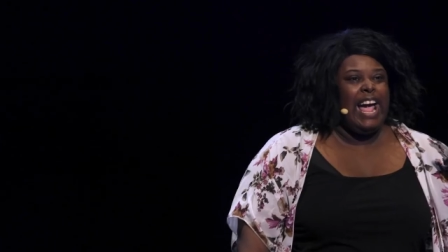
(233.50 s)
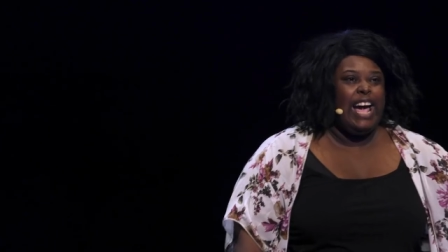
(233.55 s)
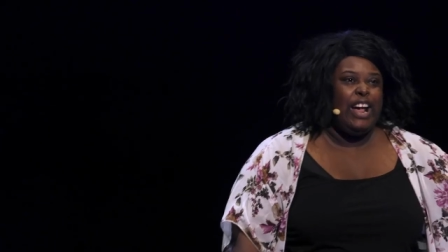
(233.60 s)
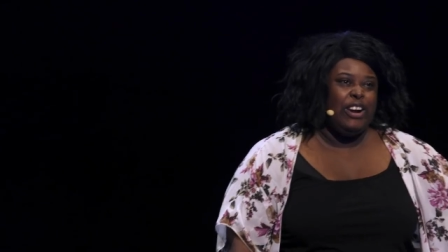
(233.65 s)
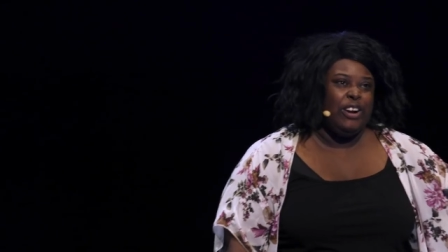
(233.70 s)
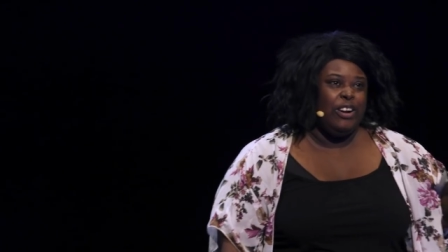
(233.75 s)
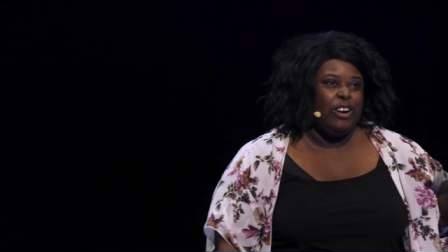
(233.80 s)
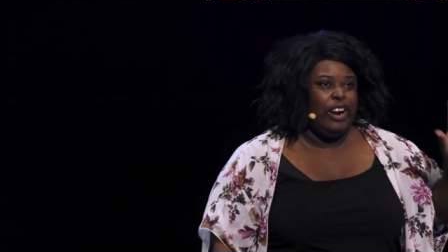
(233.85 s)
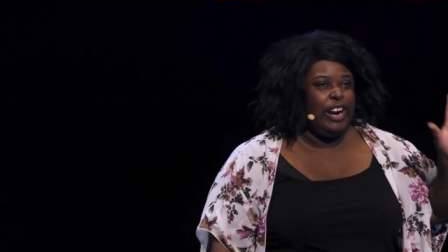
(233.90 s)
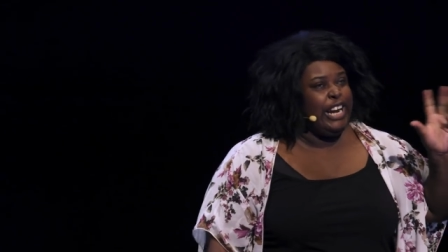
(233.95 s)

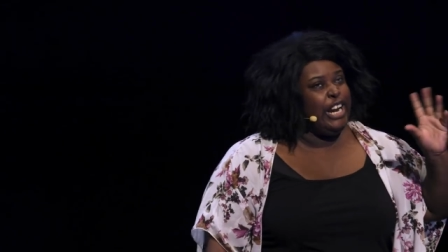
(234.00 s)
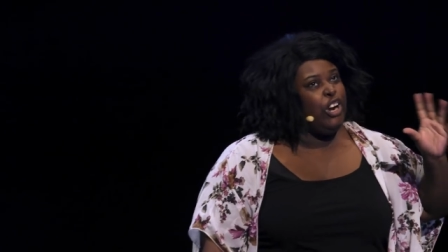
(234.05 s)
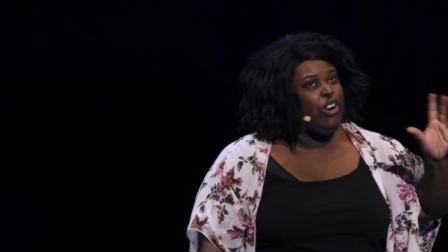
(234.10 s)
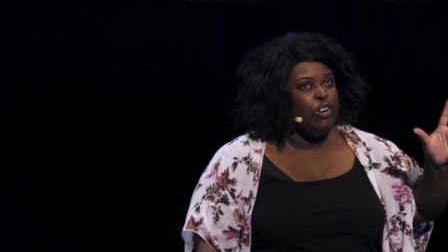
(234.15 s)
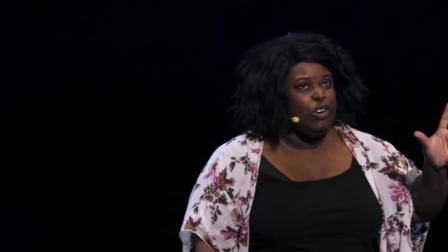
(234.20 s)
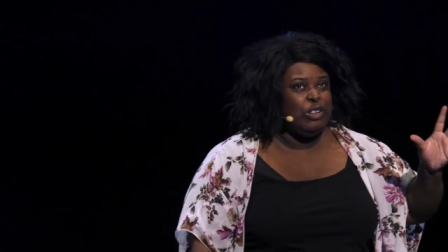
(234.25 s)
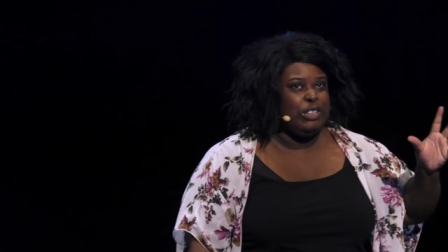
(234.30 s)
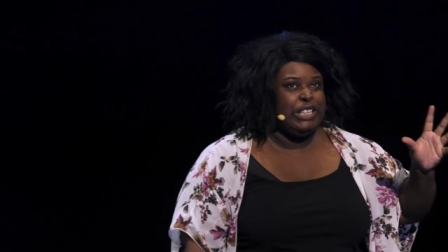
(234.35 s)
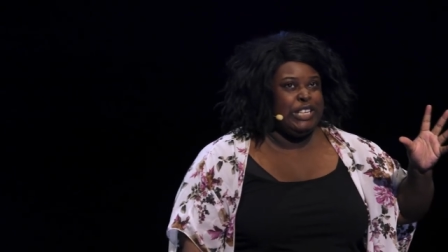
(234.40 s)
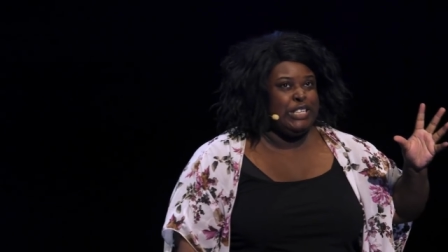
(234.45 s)
header, or
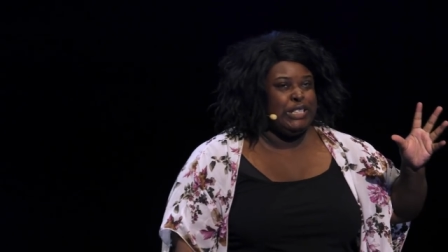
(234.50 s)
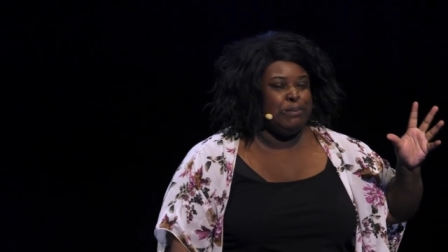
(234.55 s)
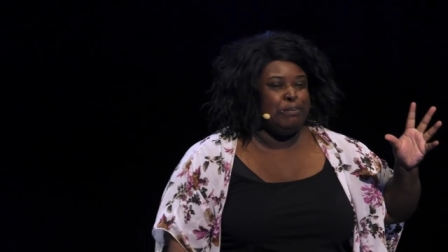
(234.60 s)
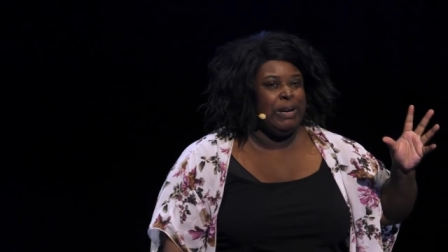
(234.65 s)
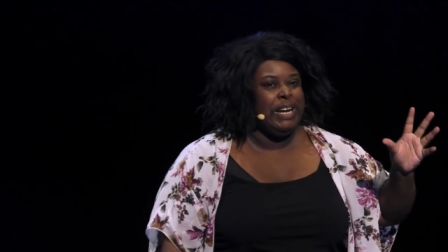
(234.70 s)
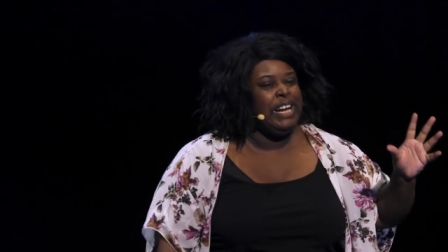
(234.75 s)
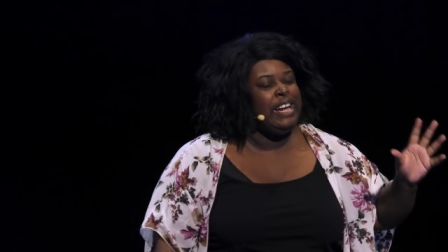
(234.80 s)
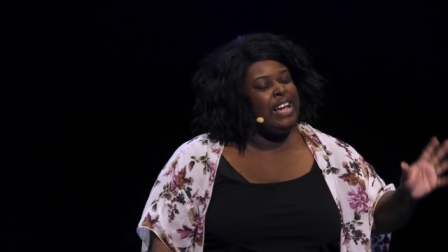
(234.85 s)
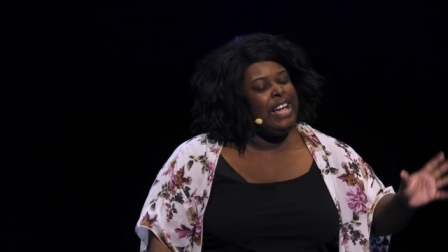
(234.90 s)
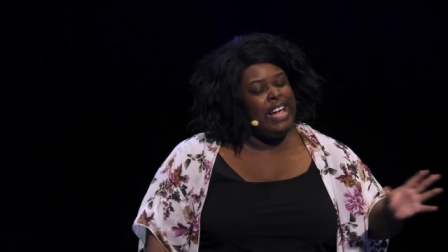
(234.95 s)
hero, excuse
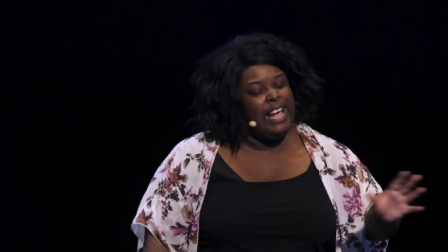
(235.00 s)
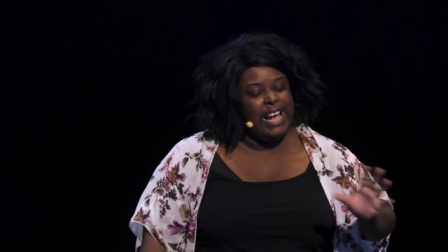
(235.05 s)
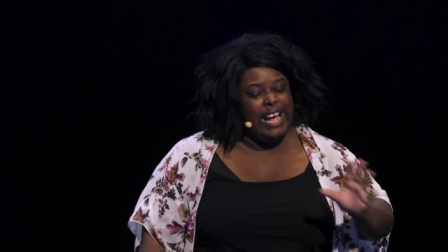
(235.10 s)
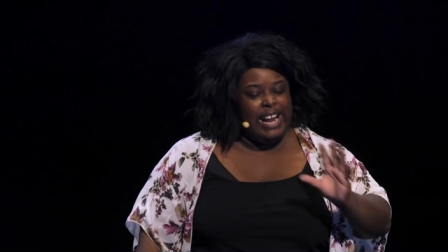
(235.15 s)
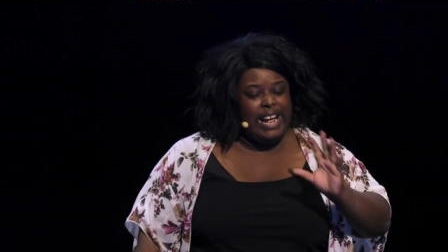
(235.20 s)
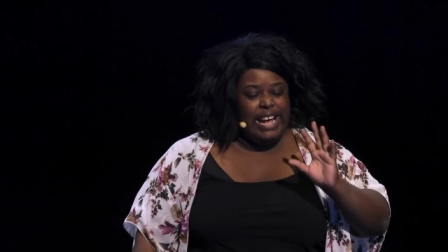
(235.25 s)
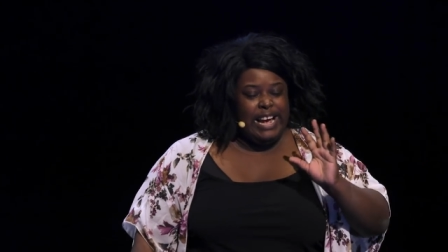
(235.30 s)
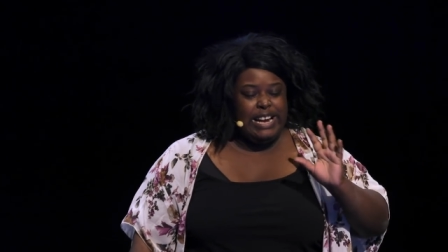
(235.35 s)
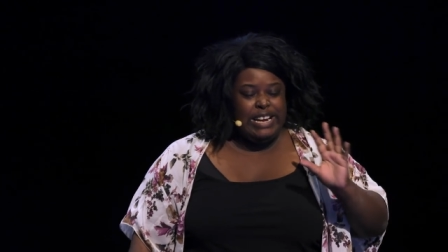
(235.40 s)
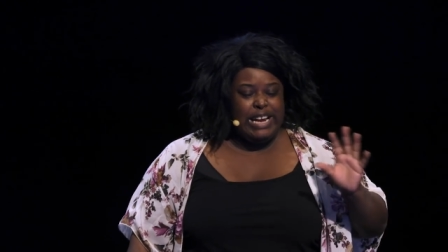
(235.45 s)
me,
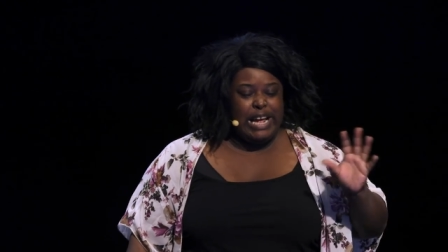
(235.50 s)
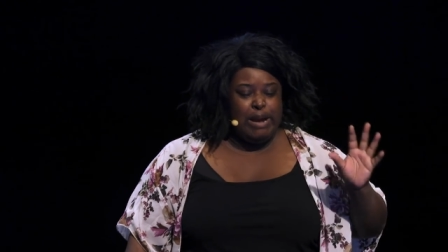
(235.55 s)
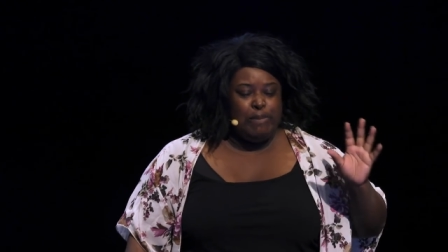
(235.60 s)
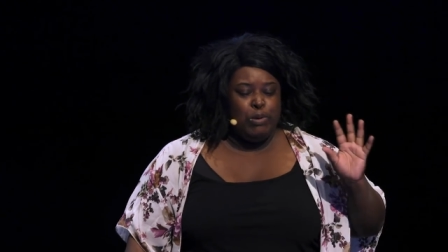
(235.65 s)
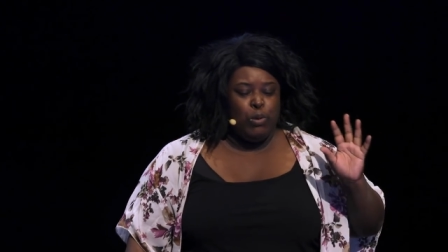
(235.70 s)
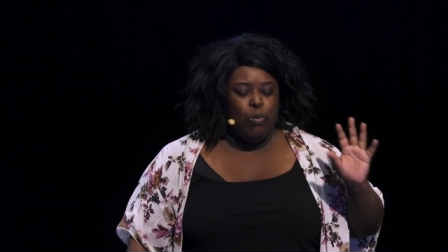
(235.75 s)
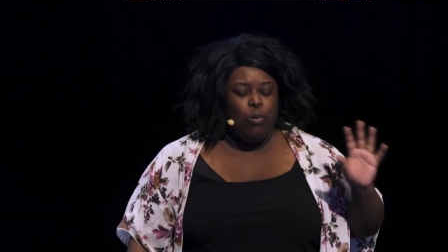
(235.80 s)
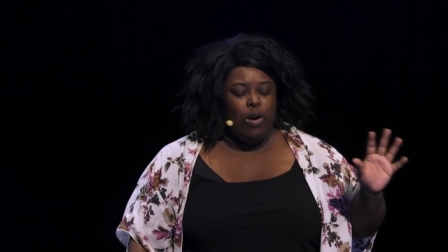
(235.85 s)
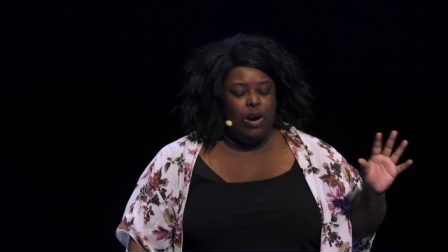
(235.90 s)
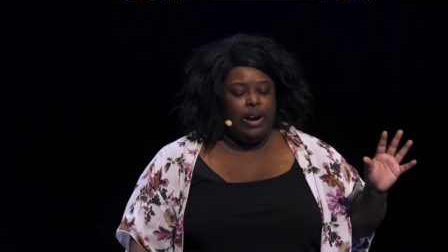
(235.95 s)
and I had
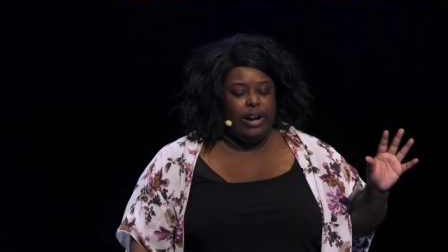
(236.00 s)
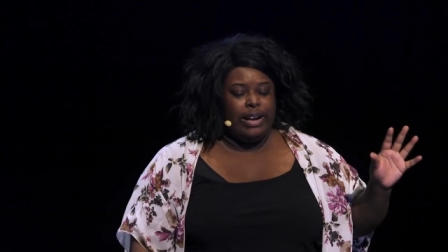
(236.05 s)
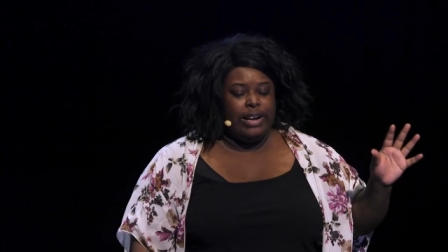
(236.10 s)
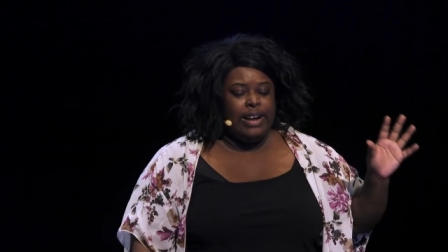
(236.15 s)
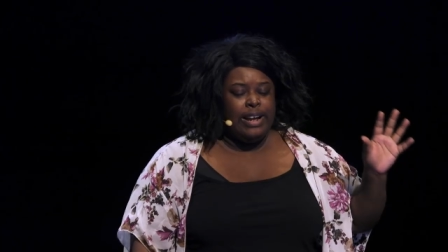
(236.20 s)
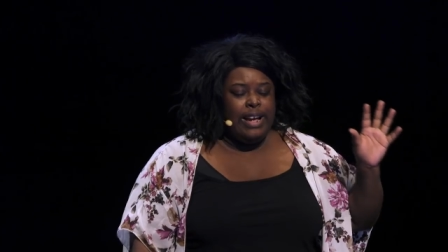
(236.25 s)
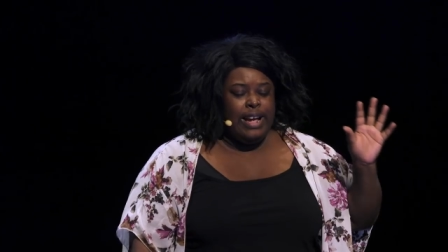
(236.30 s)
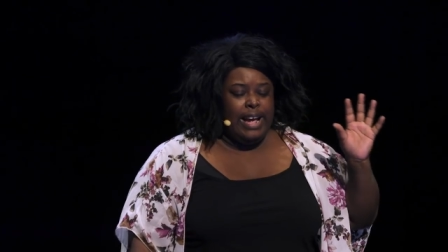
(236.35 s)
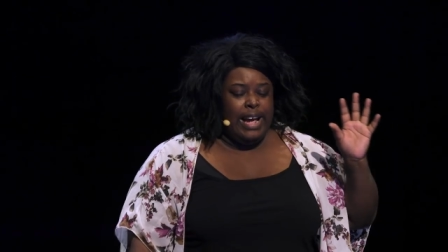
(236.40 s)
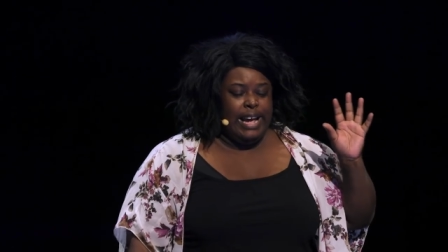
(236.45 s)
named
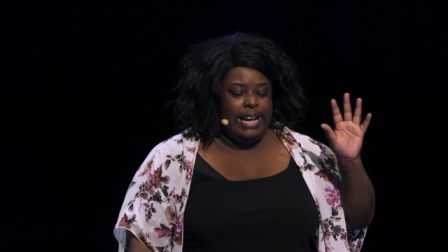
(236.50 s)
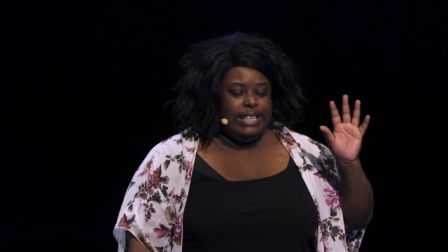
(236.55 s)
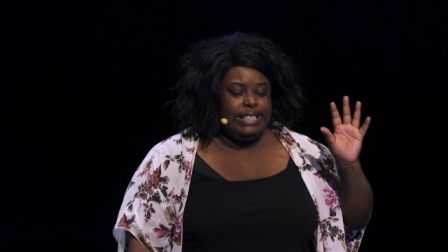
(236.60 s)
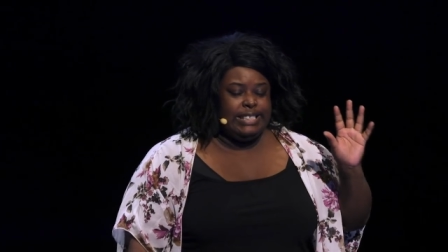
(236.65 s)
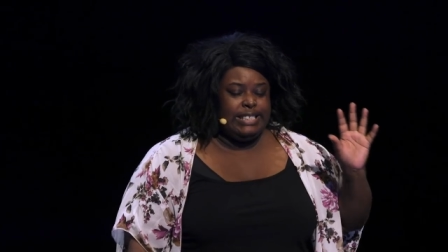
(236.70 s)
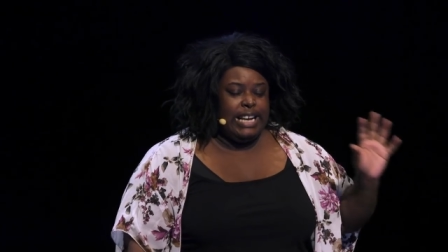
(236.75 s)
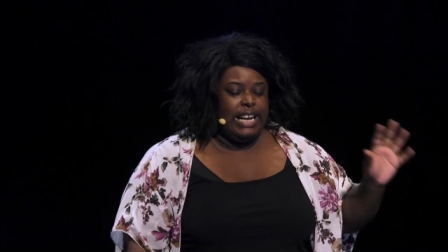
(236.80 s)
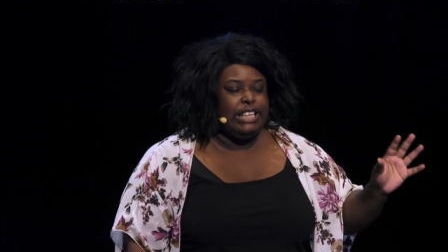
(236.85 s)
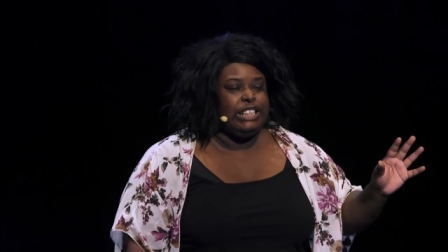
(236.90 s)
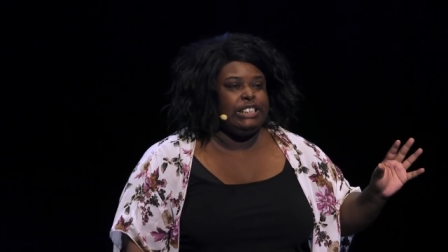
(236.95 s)
one a
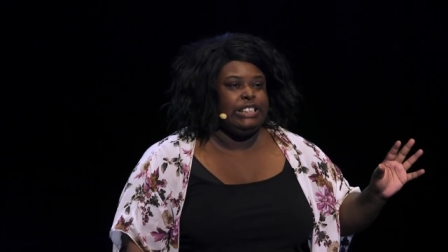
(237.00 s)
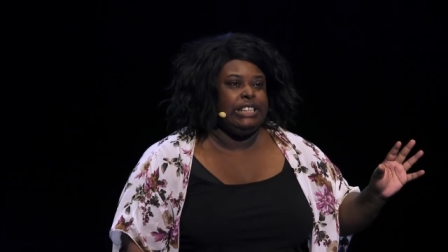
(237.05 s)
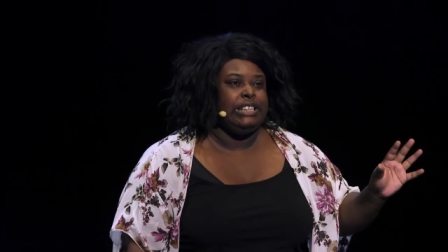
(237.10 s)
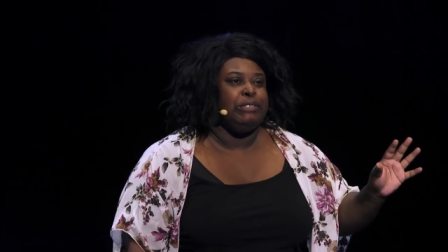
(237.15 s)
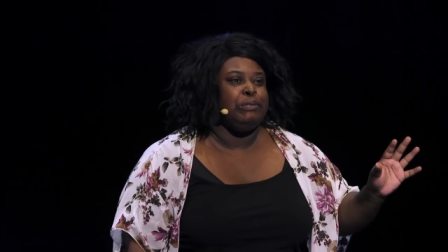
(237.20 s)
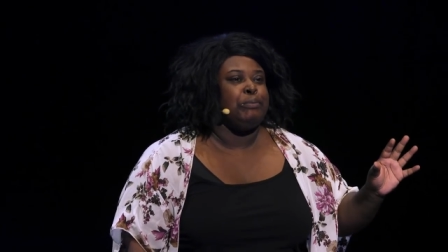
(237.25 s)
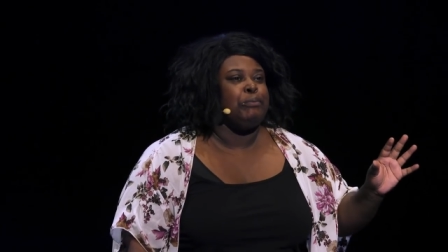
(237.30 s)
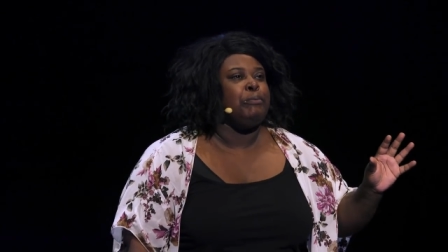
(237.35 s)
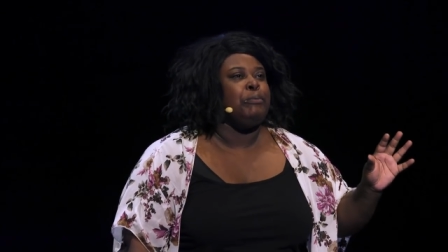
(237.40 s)
section.